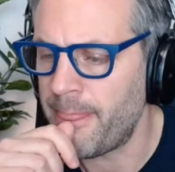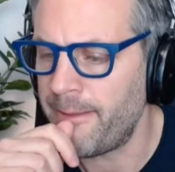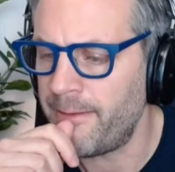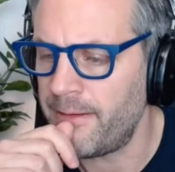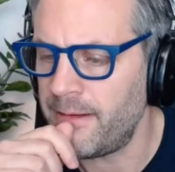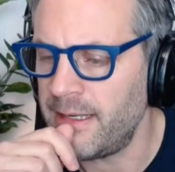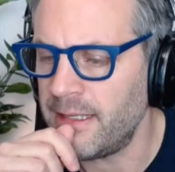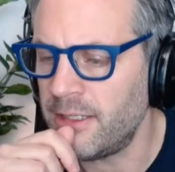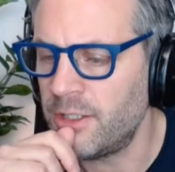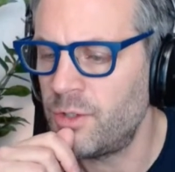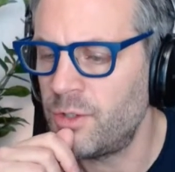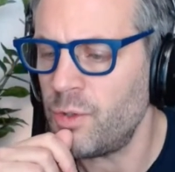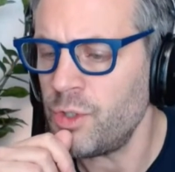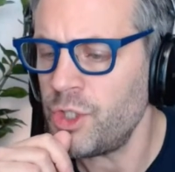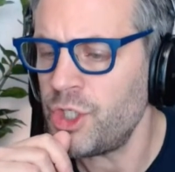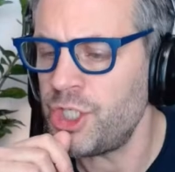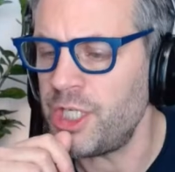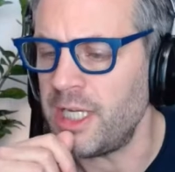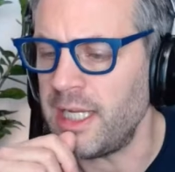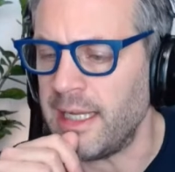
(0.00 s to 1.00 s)

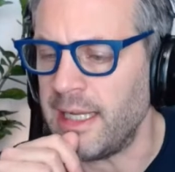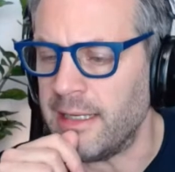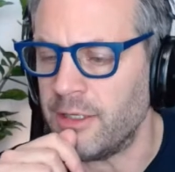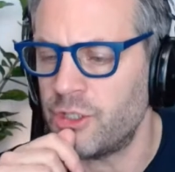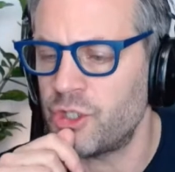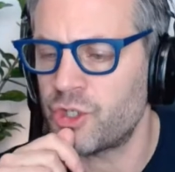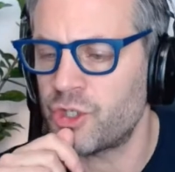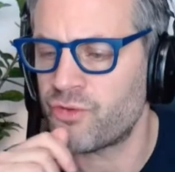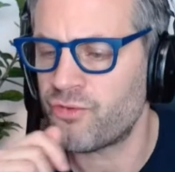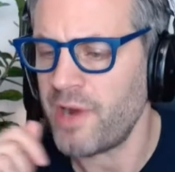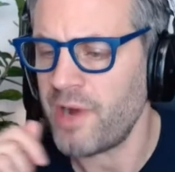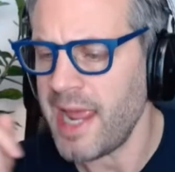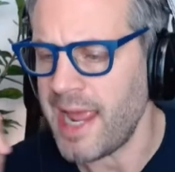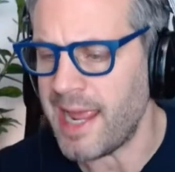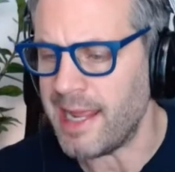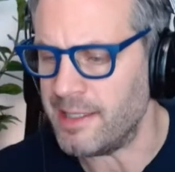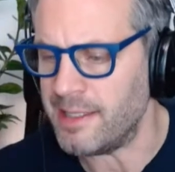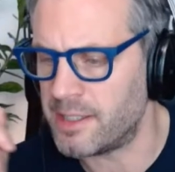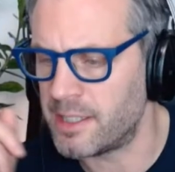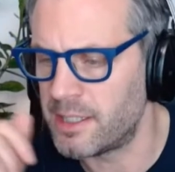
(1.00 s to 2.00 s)
Negotiate,
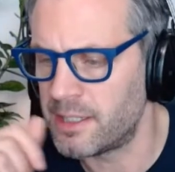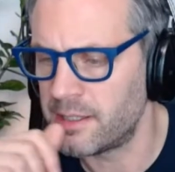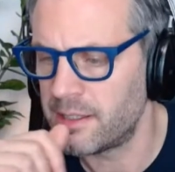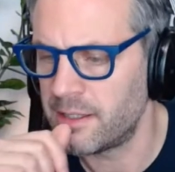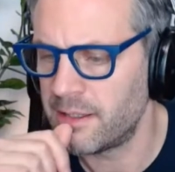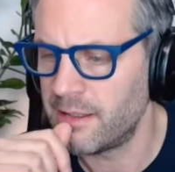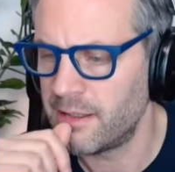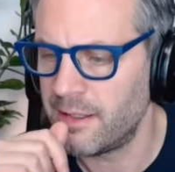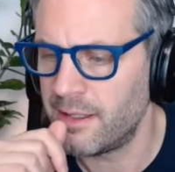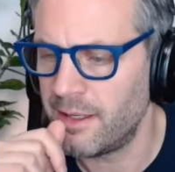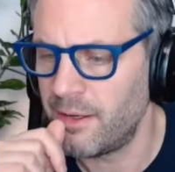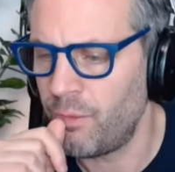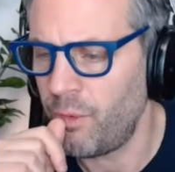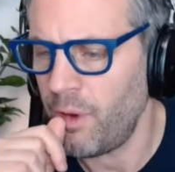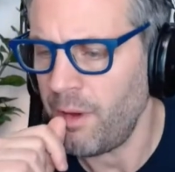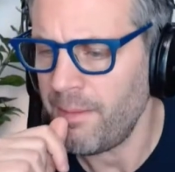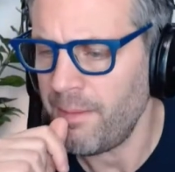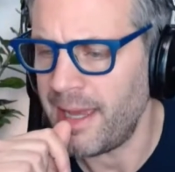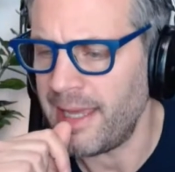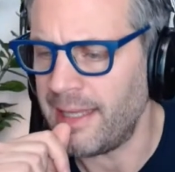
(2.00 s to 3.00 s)
trade. What
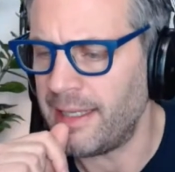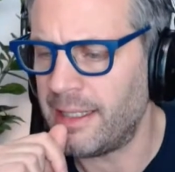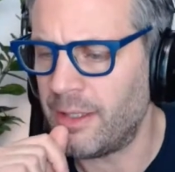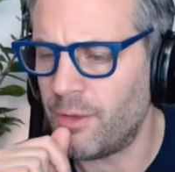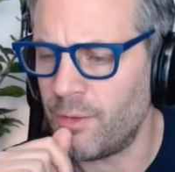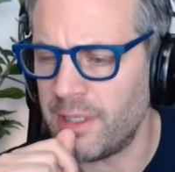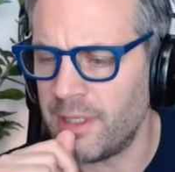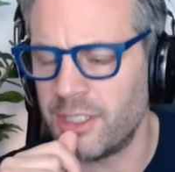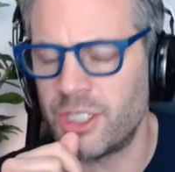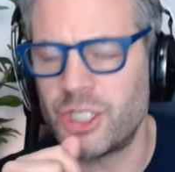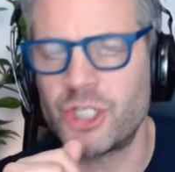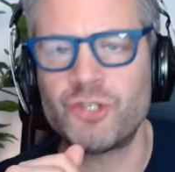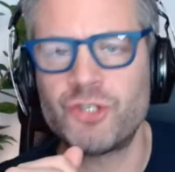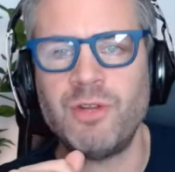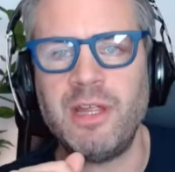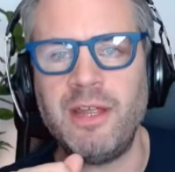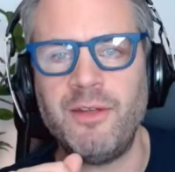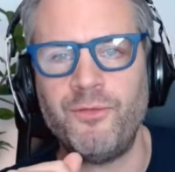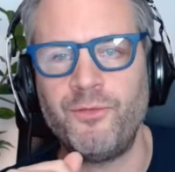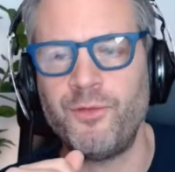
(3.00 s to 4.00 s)
am I going
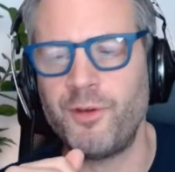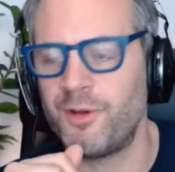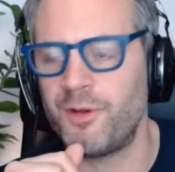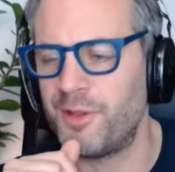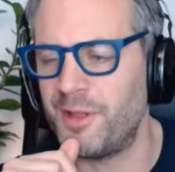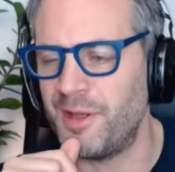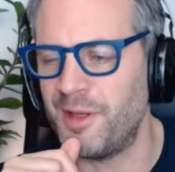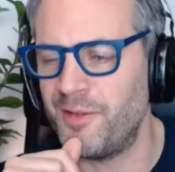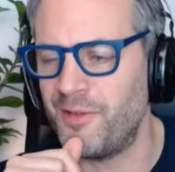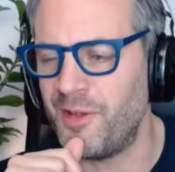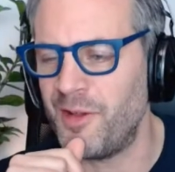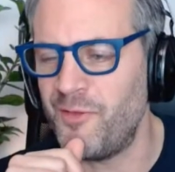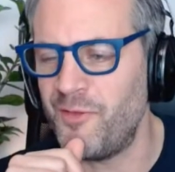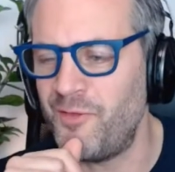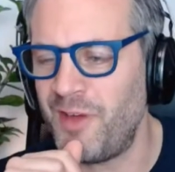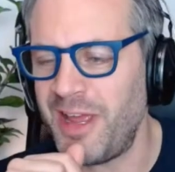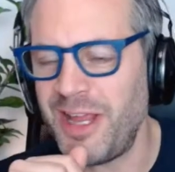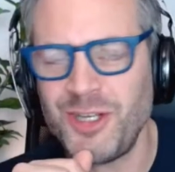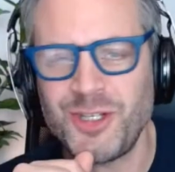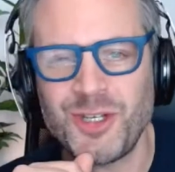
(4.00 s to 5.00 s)
straight for the
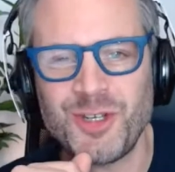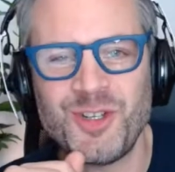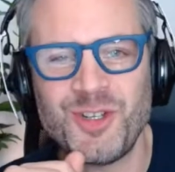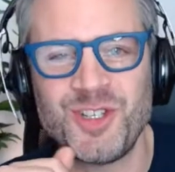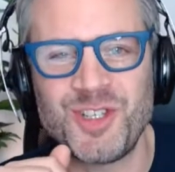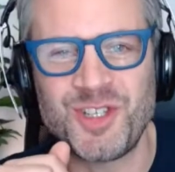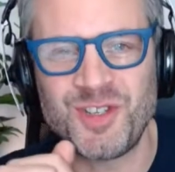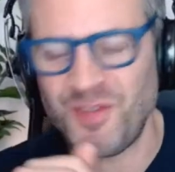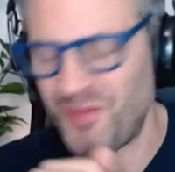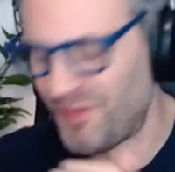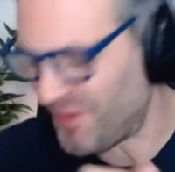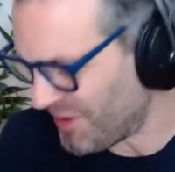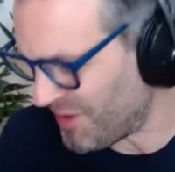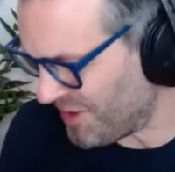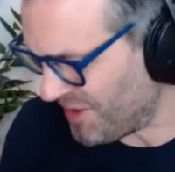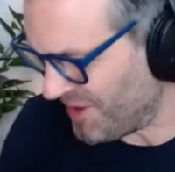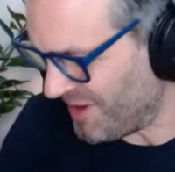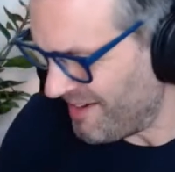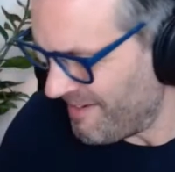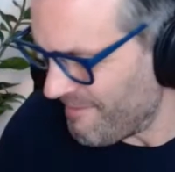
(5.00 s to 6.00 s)
invasions
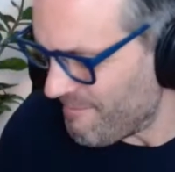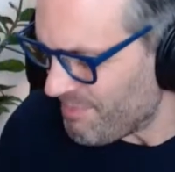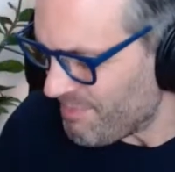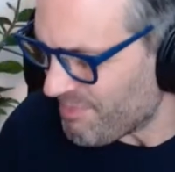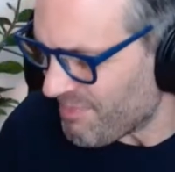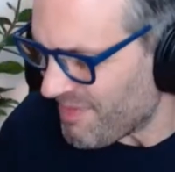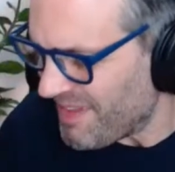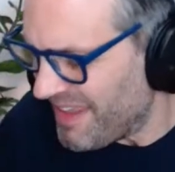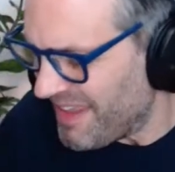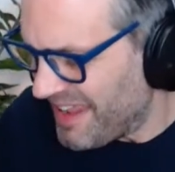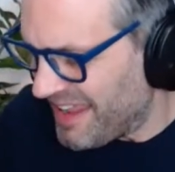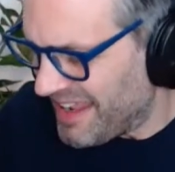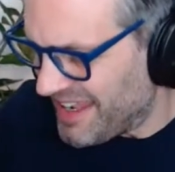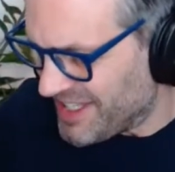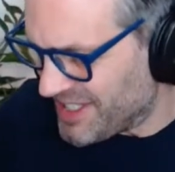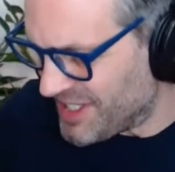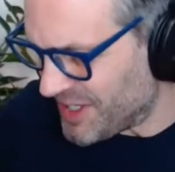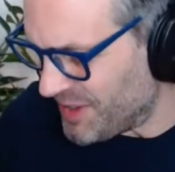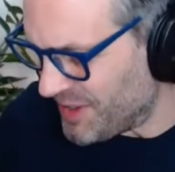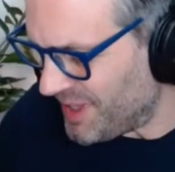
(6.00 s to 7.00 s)
for?
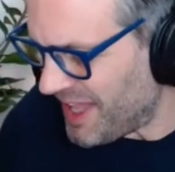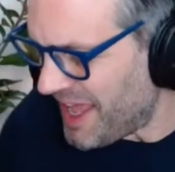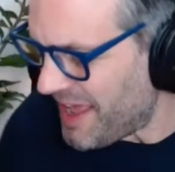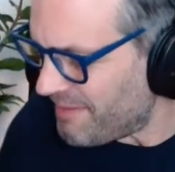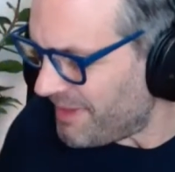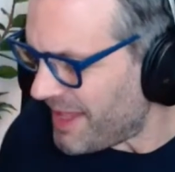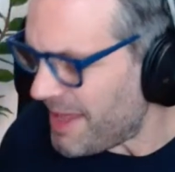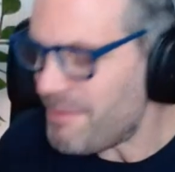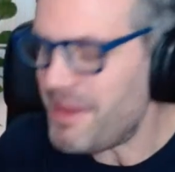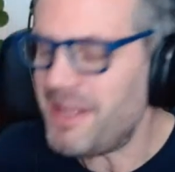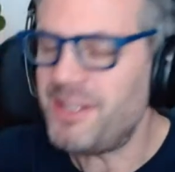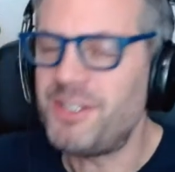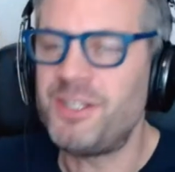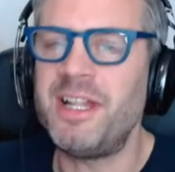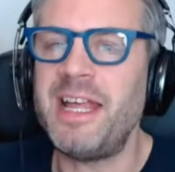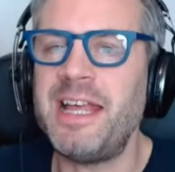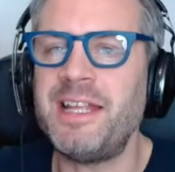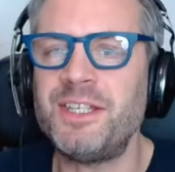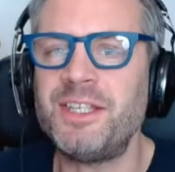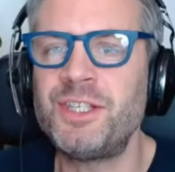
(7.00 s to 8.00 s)
So let me
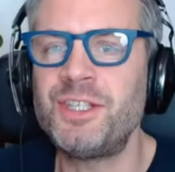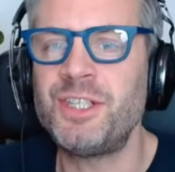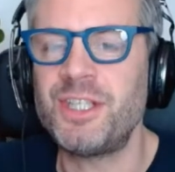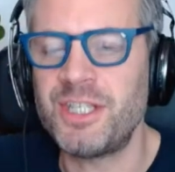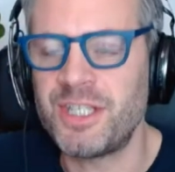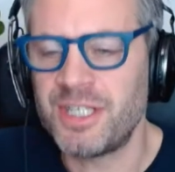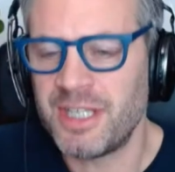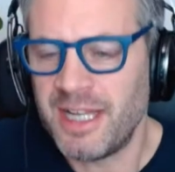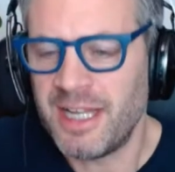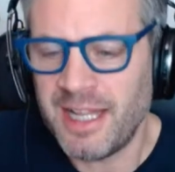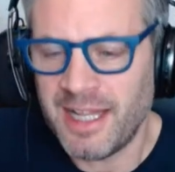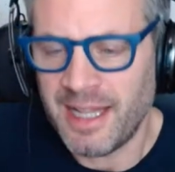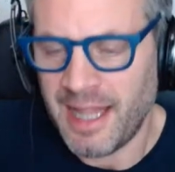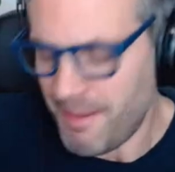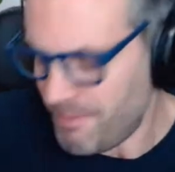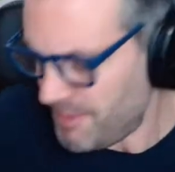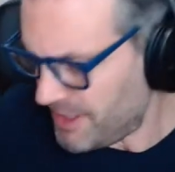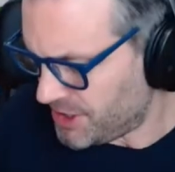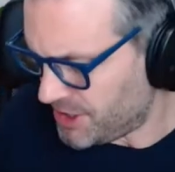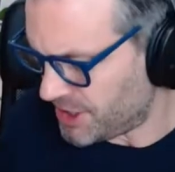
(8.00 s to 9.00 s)
just
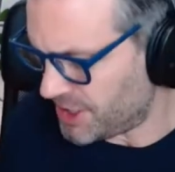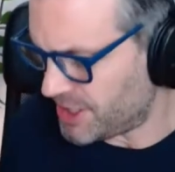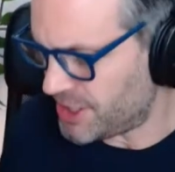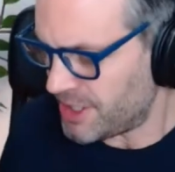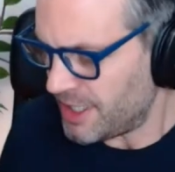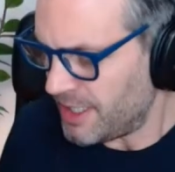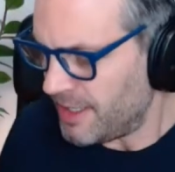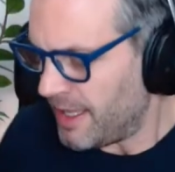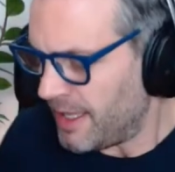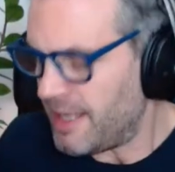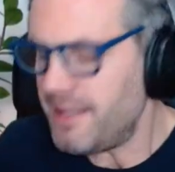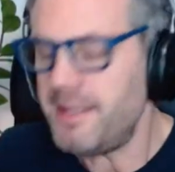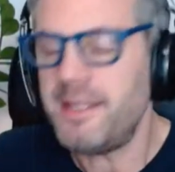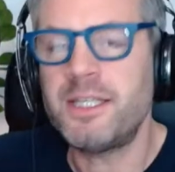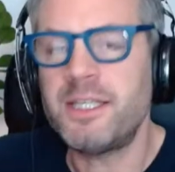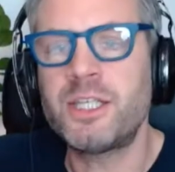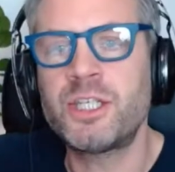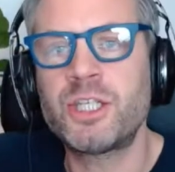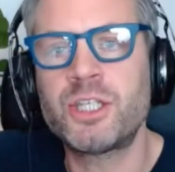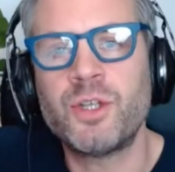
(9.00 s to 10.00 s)
in this
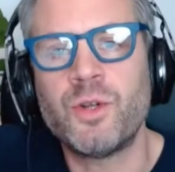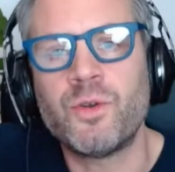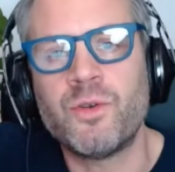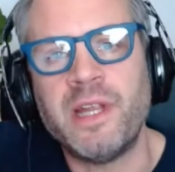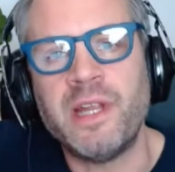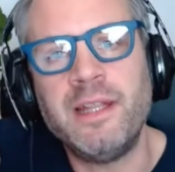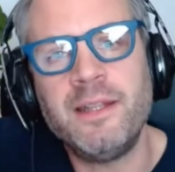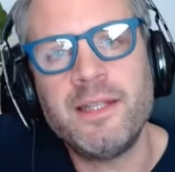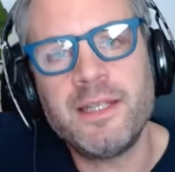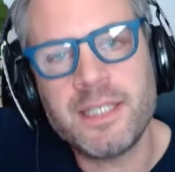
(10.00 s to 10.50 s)
story, in this